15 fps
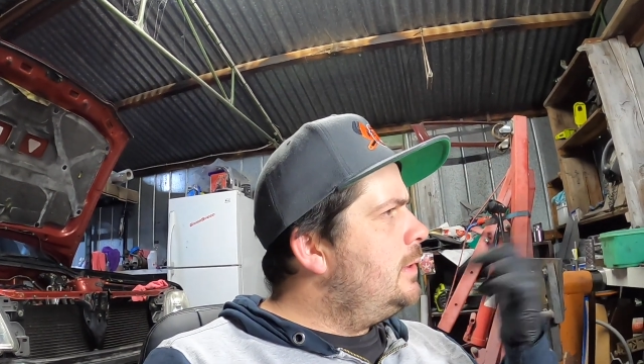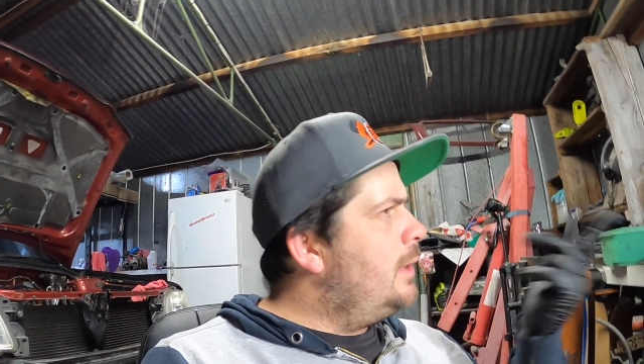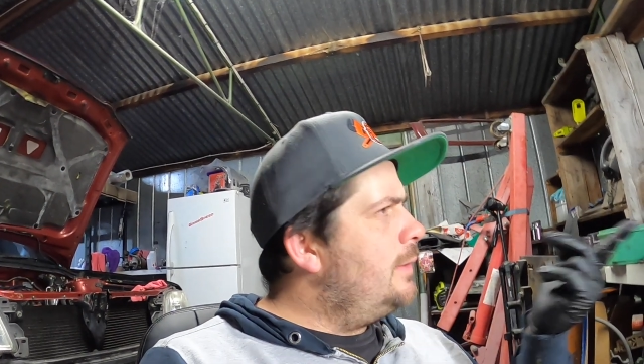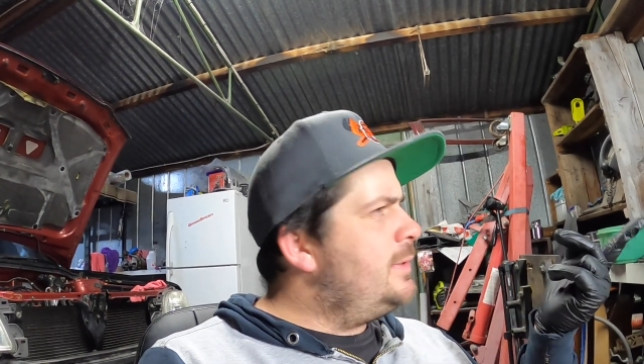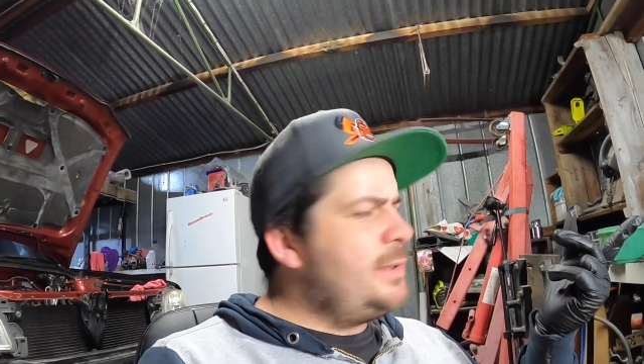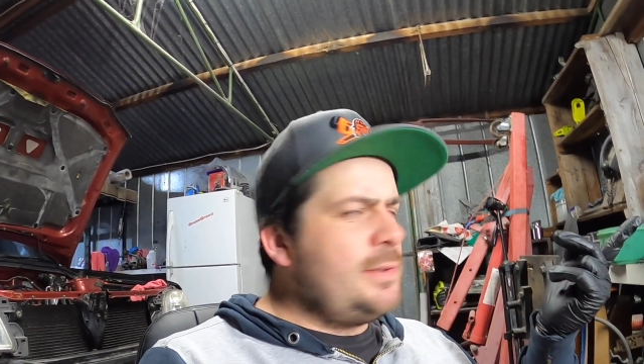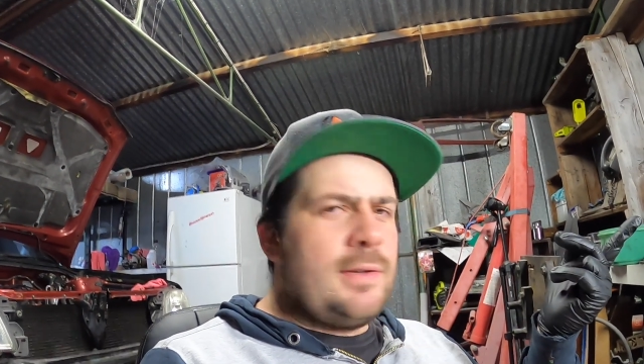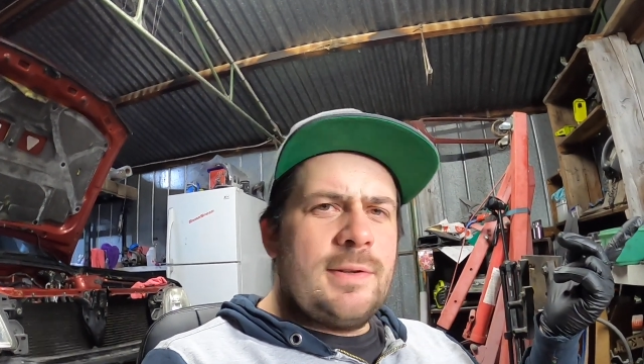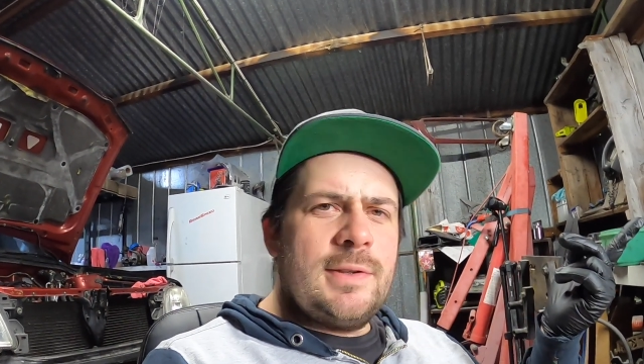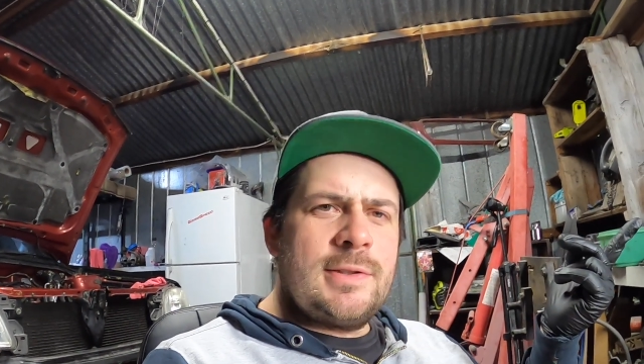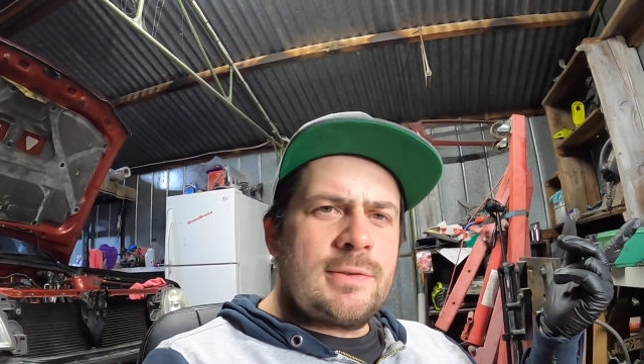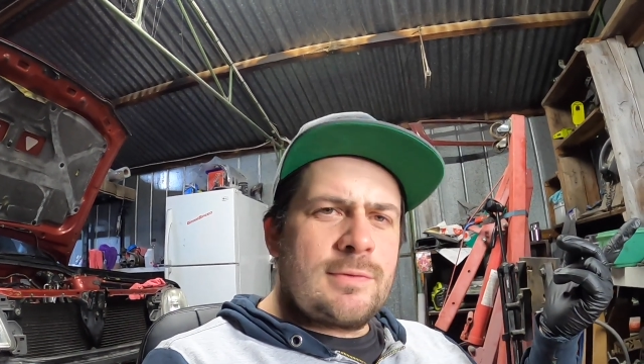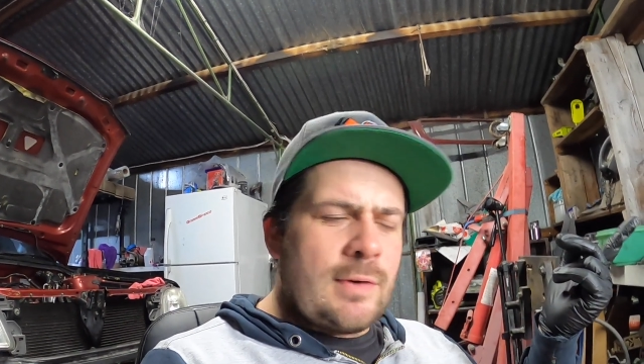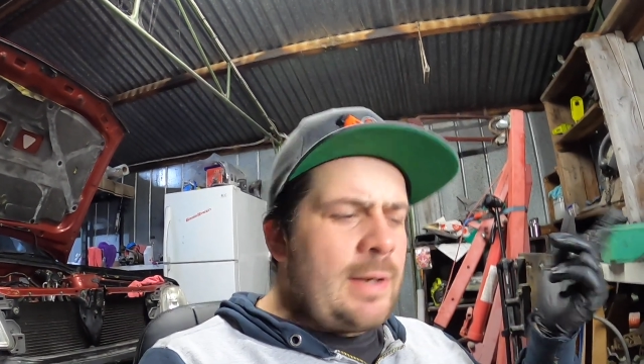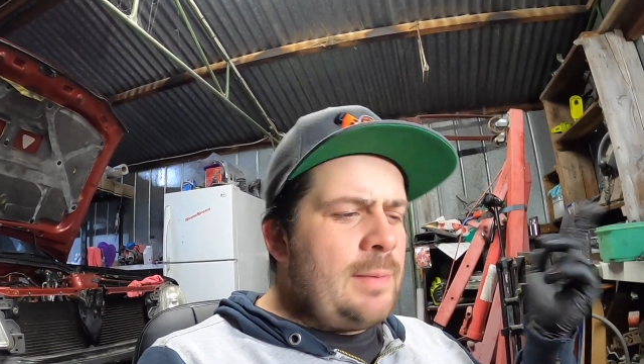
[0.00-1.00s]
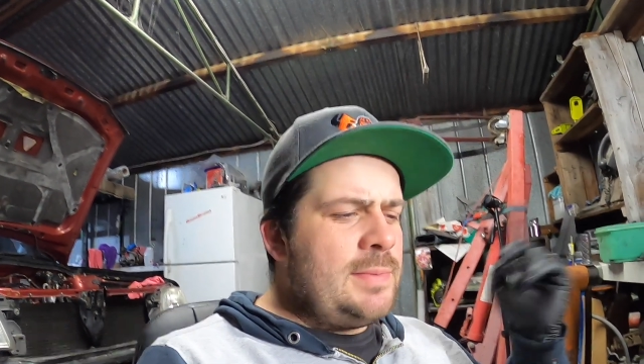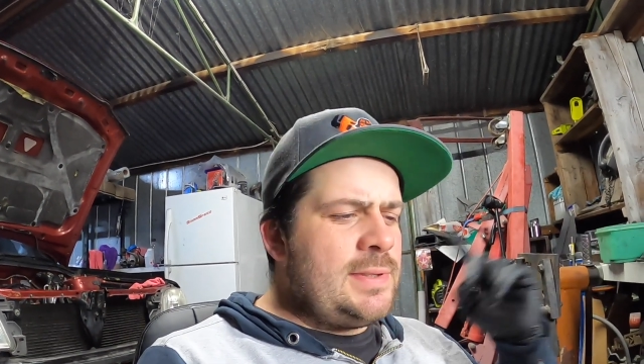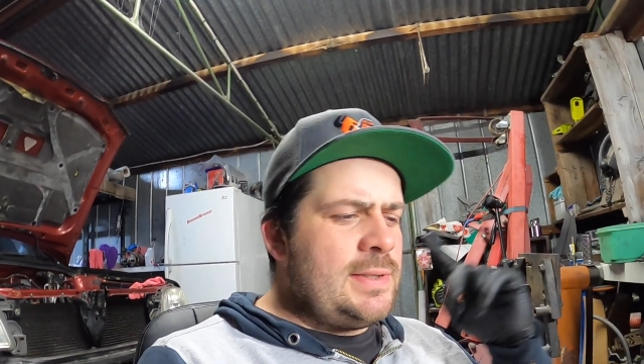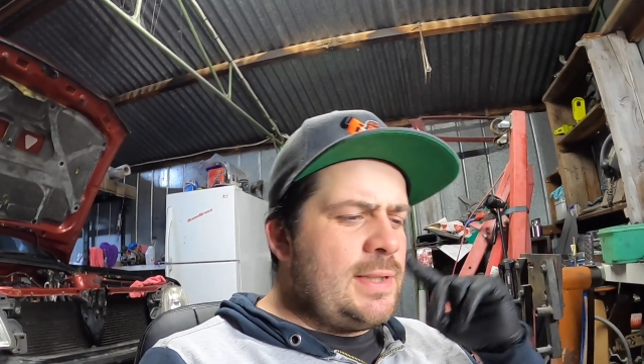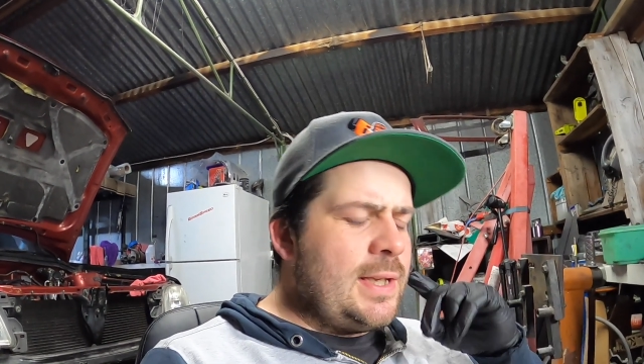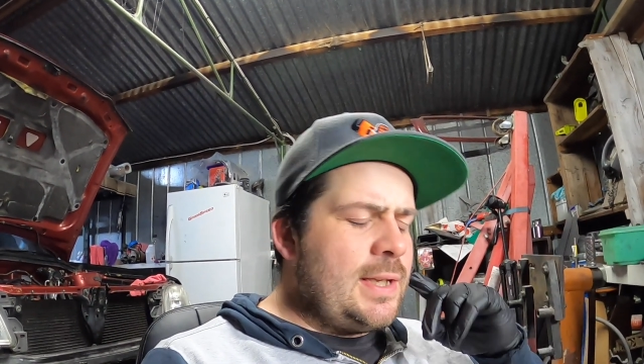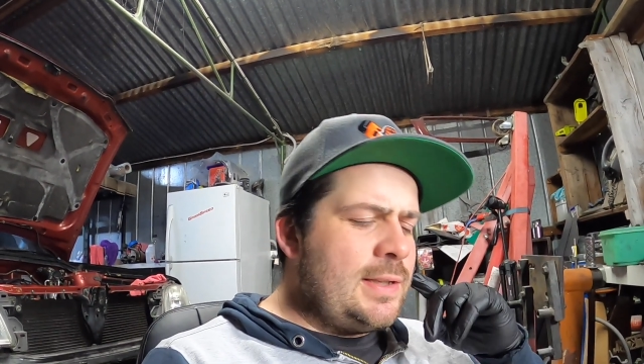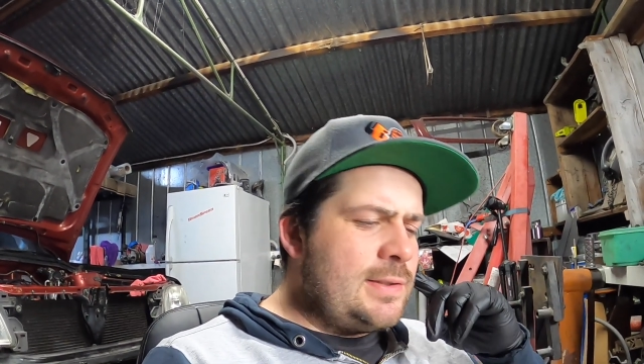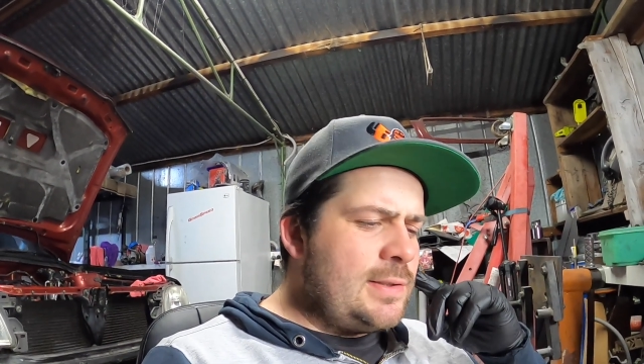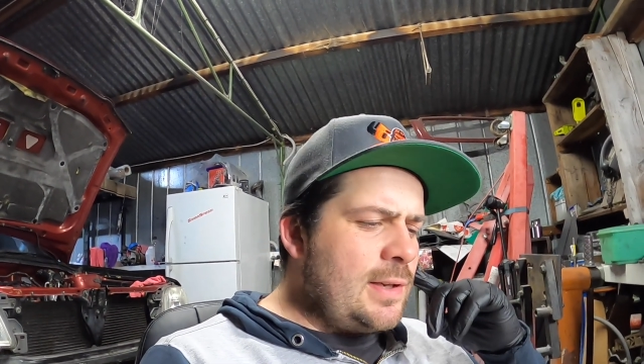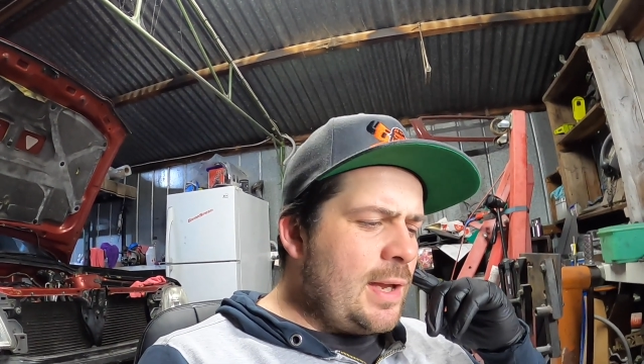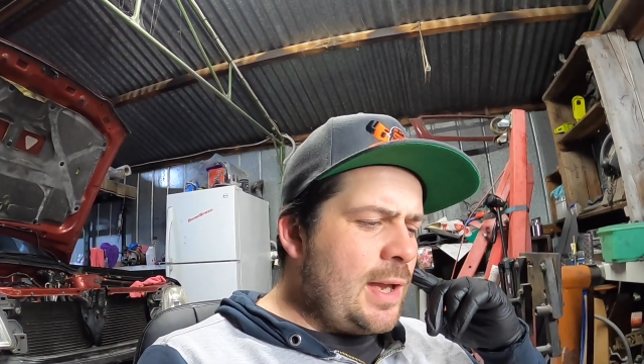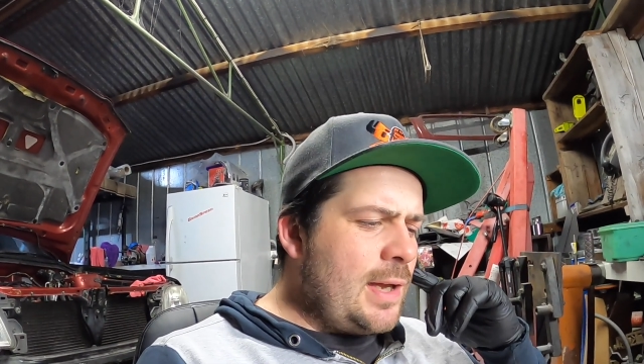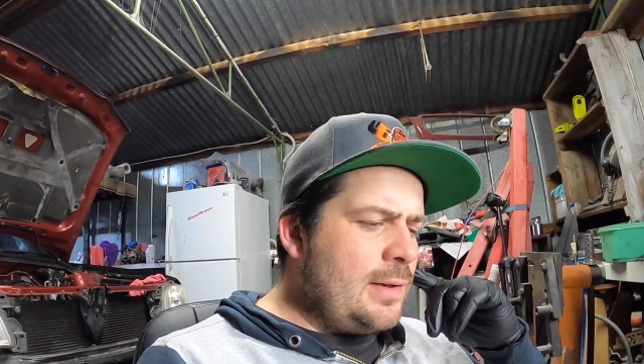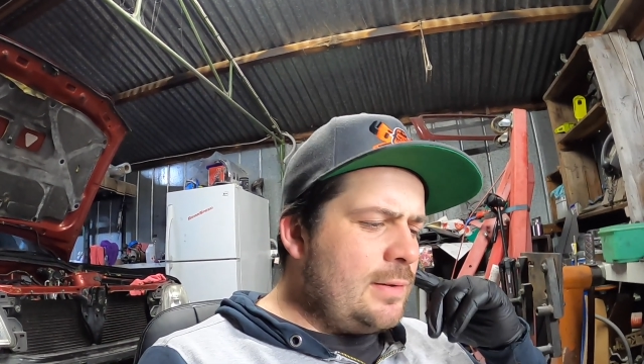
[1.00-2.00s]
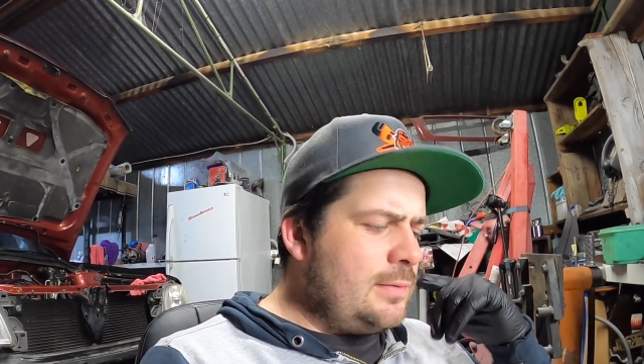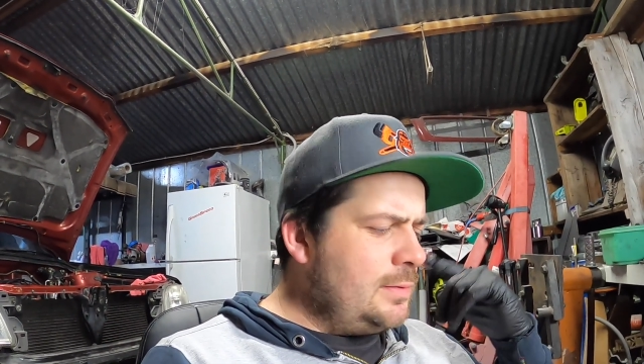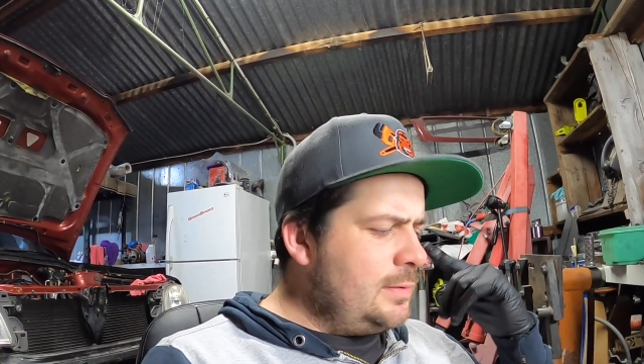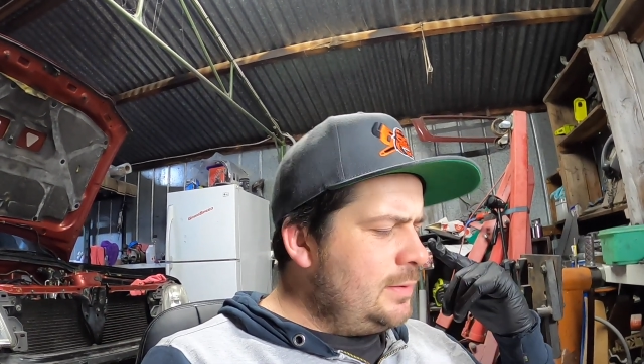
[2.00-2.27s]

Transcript: I've still got the scrapes in there, so how